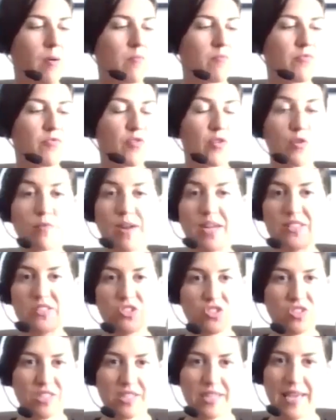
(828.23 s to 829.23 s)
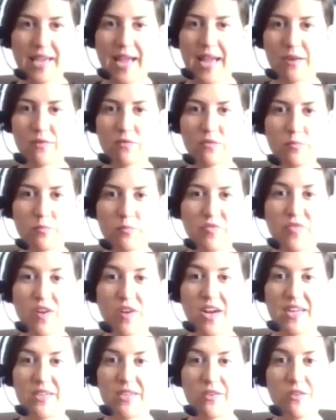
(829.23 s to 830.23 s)
For the rest, just a can would be
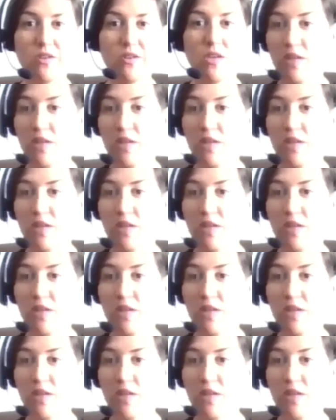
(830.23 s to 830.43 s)
fine,